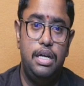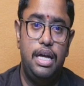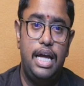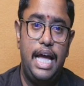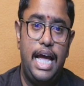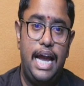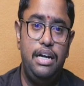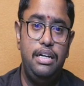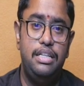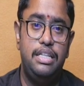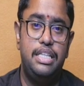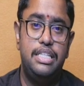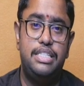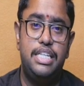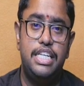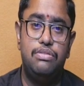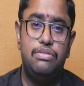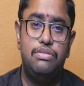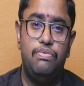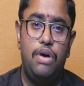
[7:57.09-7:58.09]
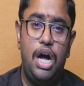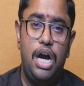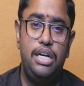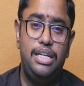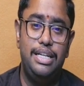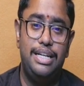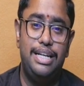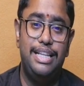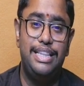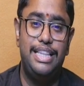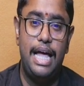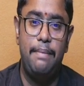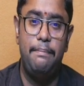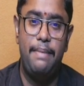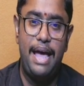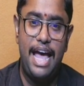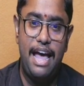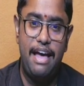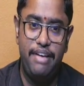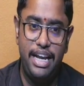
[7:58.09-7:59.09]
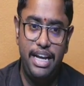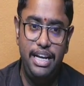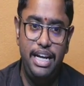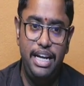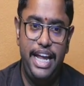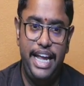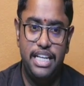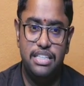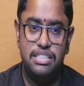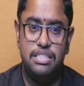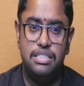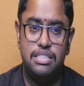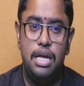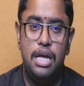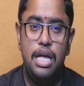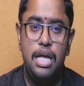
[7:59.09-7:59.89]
And this is what the Maven is.